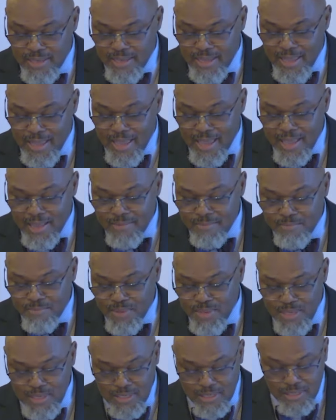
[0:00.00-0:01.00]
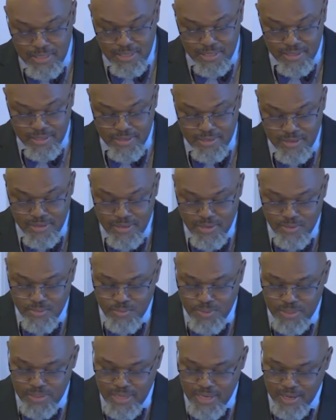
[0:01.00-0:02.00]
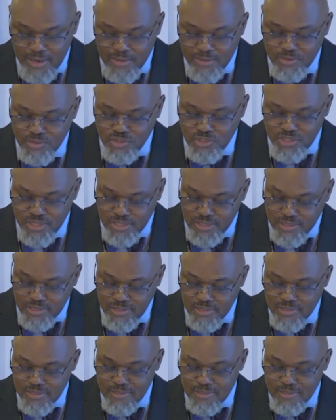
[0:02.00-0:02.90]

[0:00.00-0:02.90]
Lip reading: and be clear when thou judgest.